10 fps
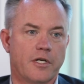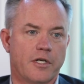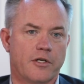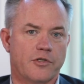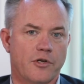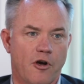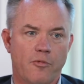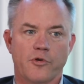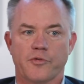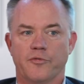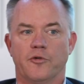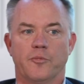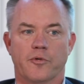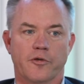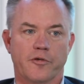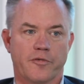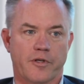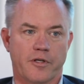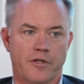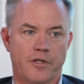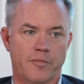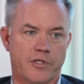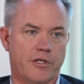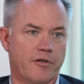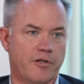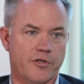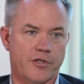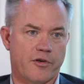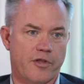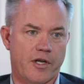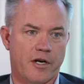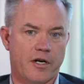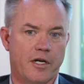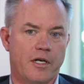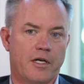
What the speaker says: It's almost foolproof, that the materials are there.